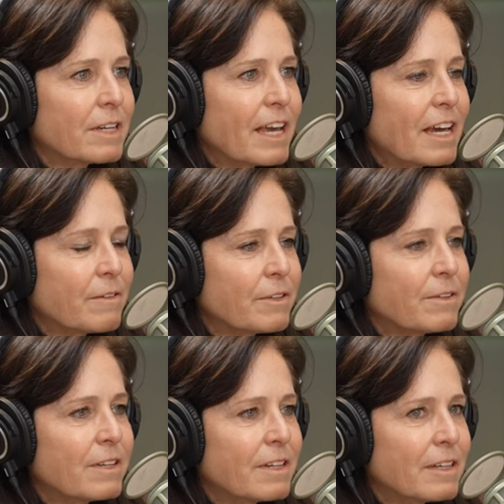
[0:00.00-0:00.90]
Like
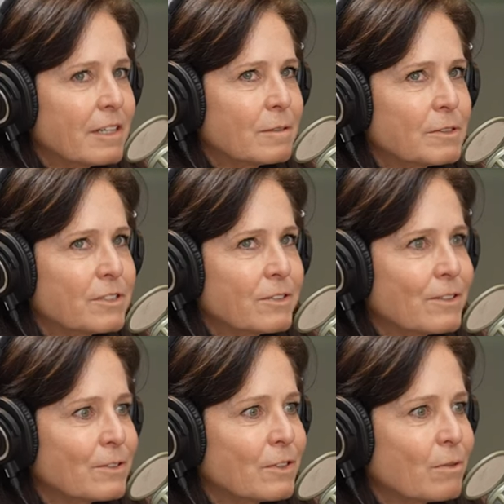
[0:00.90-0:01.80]
everything comes to
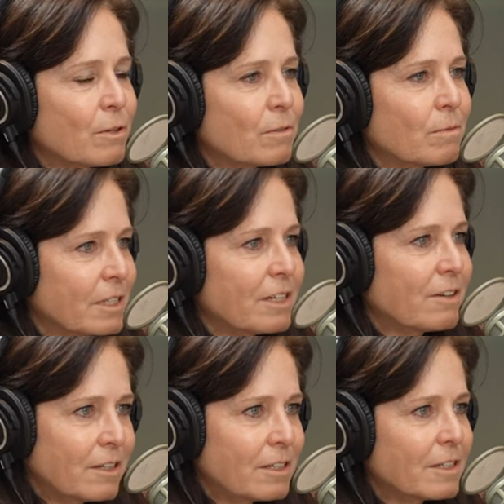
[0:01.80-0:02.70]
those who work really
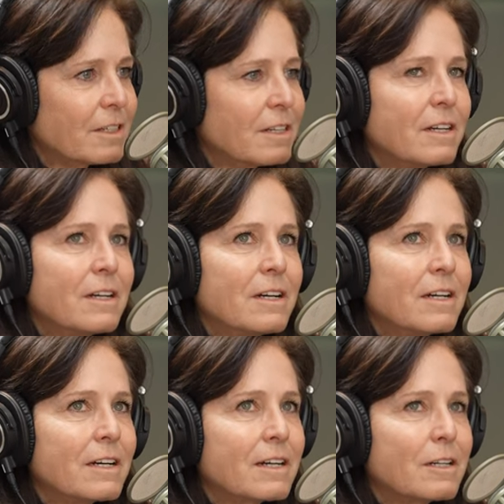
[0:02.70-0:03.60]
hard.
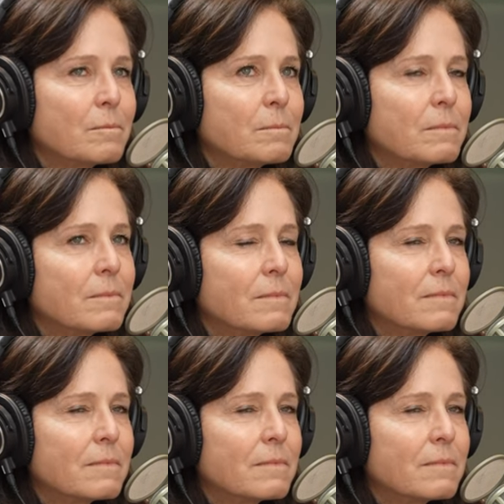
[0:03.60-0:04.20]
Um,